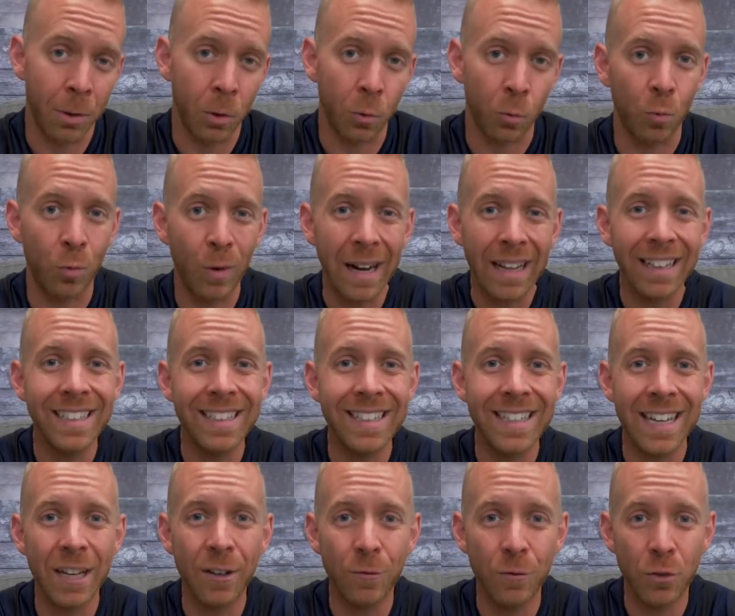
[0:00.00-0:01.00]
but
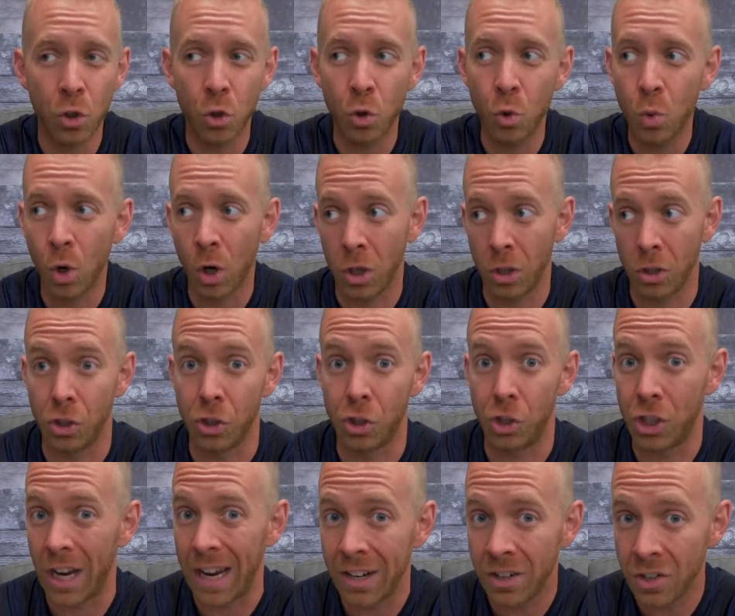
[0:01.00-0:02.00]
relative to her
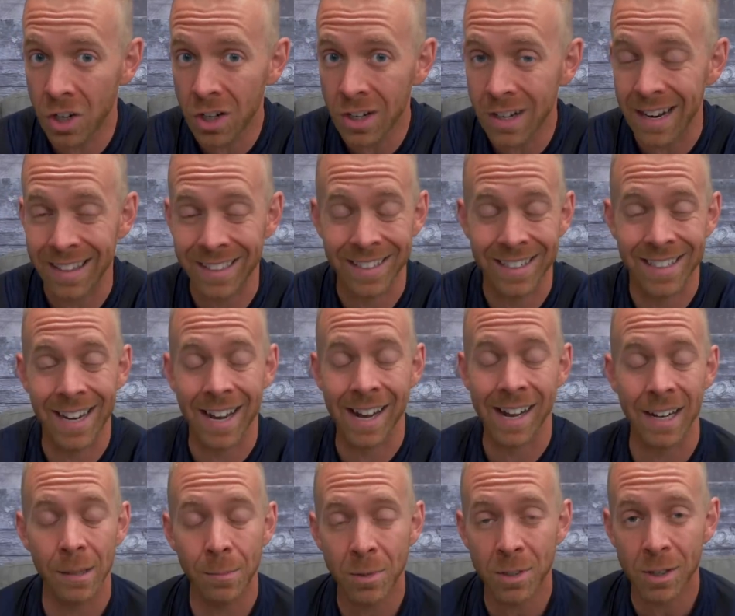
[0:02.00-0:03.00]
gender and the
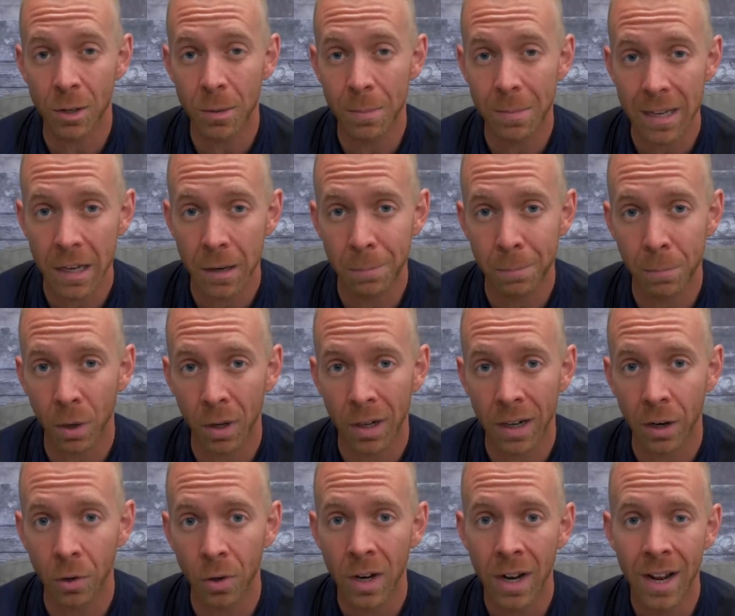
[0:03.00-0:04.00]
times that are being put
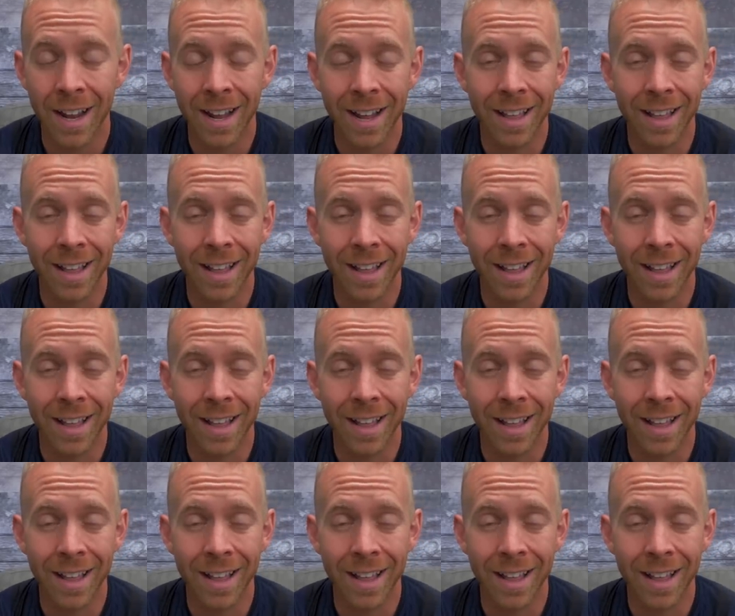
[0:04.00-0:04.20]
out,